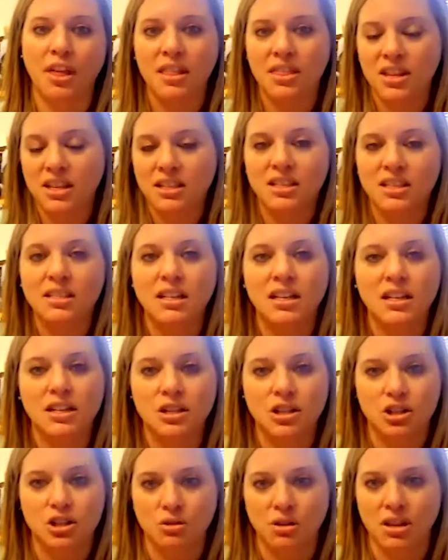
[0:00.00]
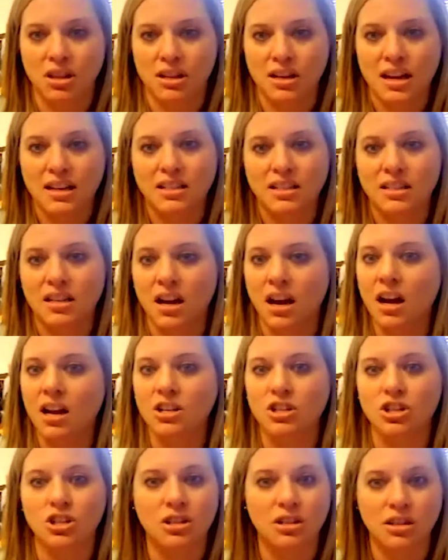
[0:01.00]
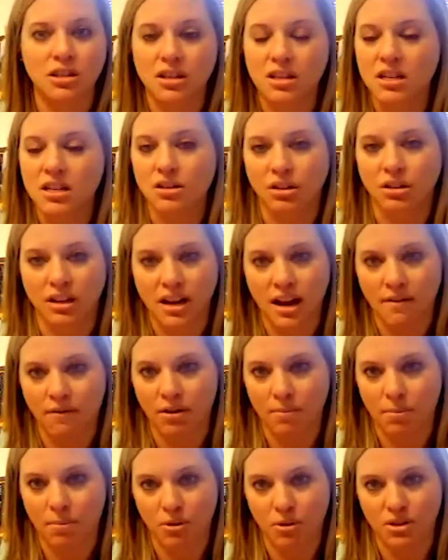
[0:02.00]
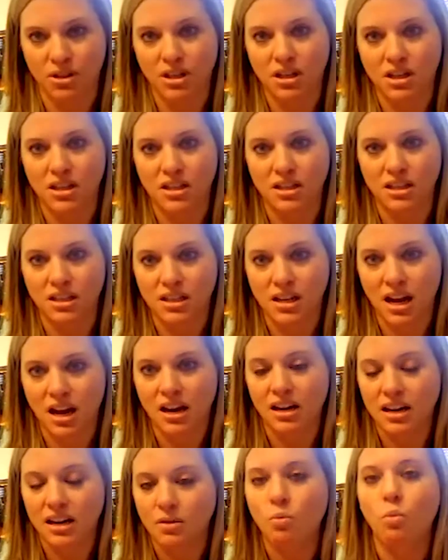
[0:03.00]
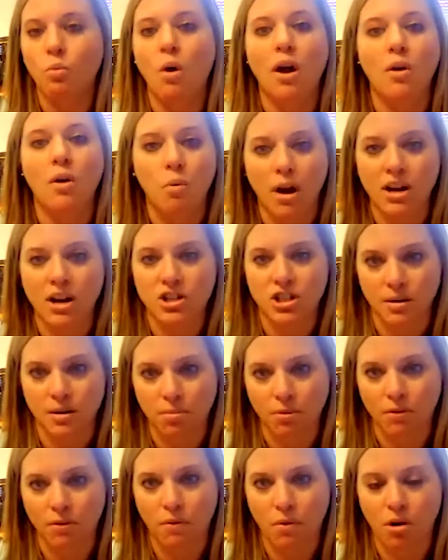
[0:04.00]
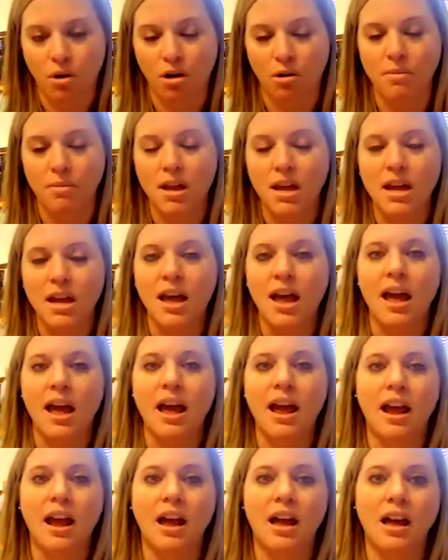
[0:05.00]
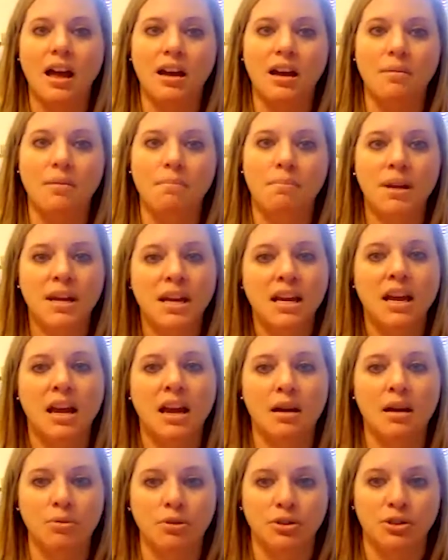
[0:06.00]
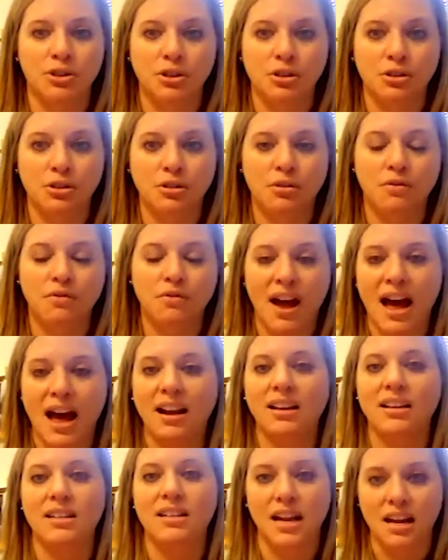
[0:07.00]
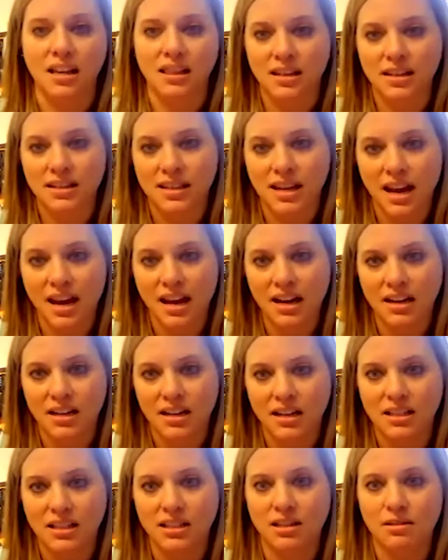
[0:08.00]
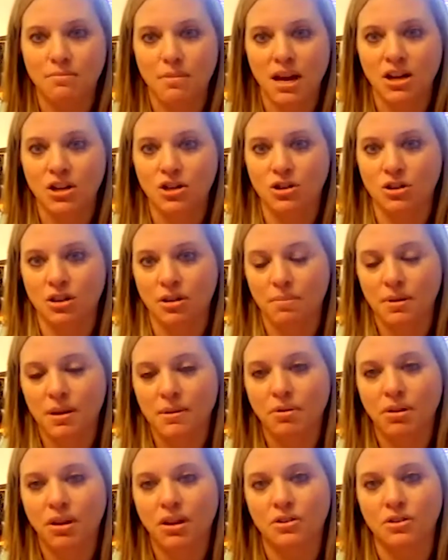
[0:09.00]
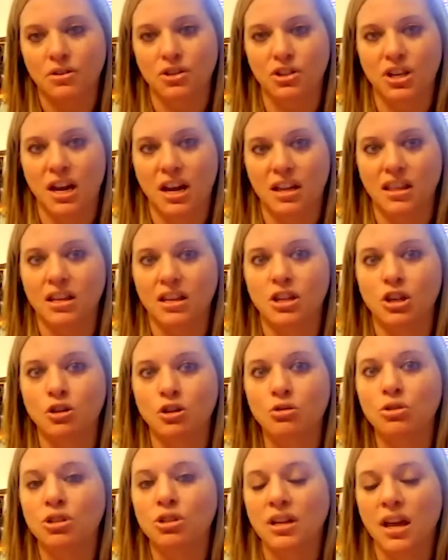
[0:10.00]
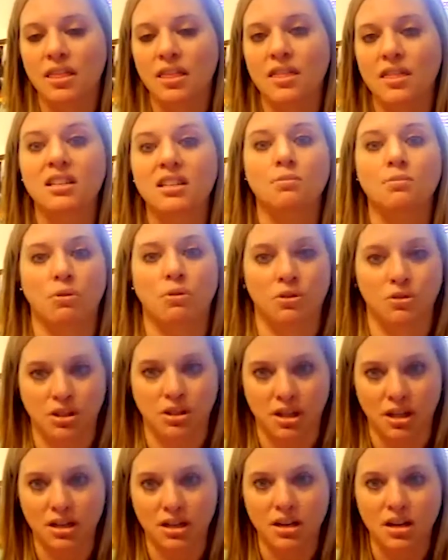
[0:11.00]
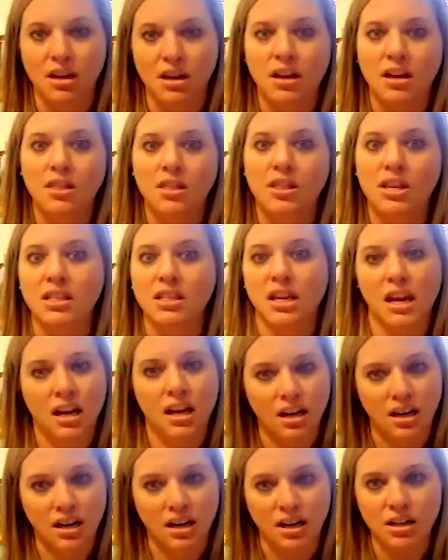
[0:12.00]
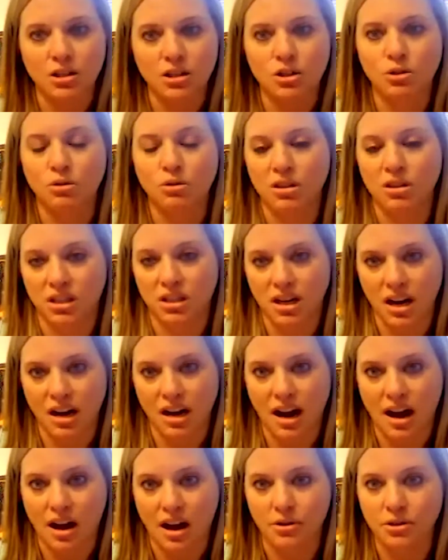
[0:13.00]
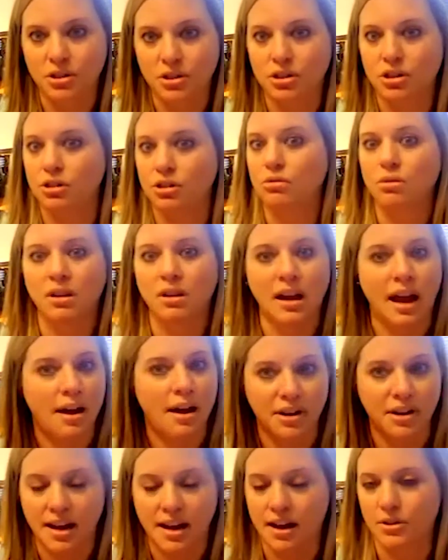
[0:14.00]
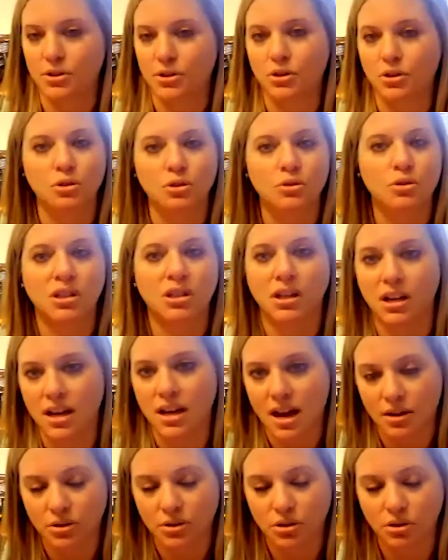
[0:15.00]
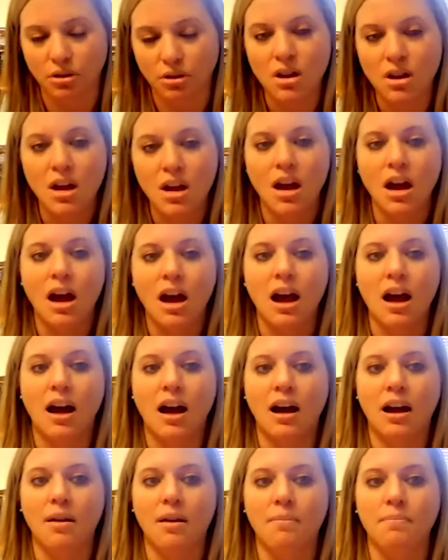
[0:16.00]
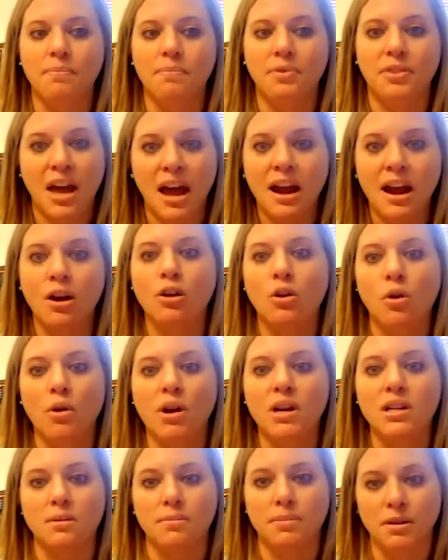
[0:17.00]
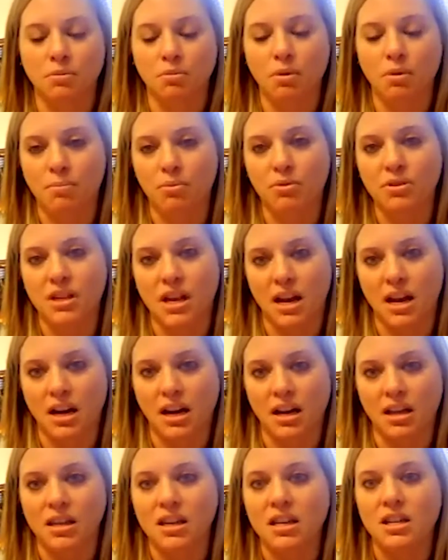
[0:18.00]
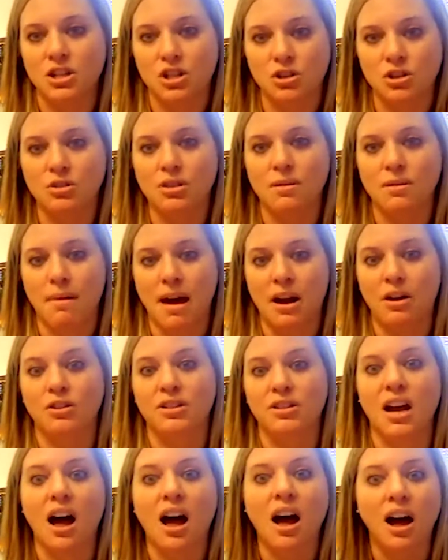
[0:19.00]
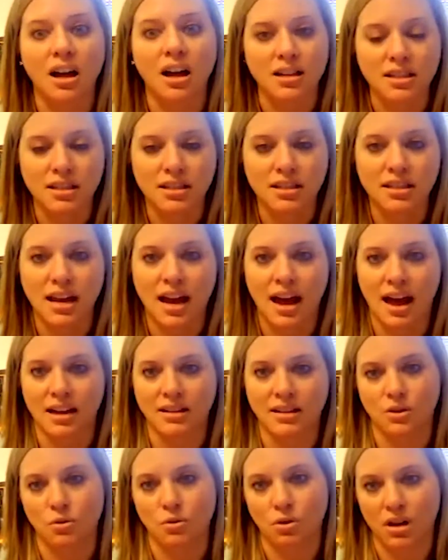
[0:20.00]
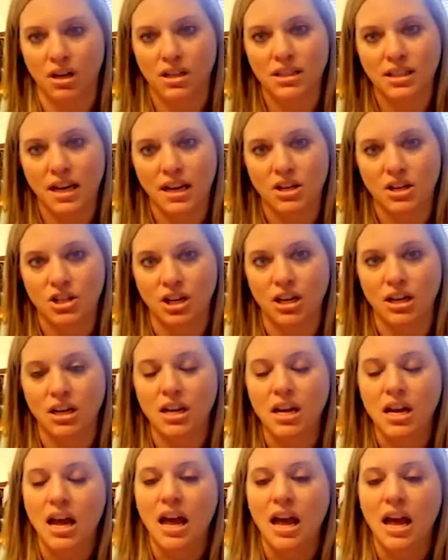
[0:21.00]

This is an industry that has touched nearly every person in the state in one way, shape, or form. And being able to validate these candidates to make sure that people understand that you send this person, this candidate, to the state house, to county council, to city council, they are going to be representing the issues that matter to us as an organization.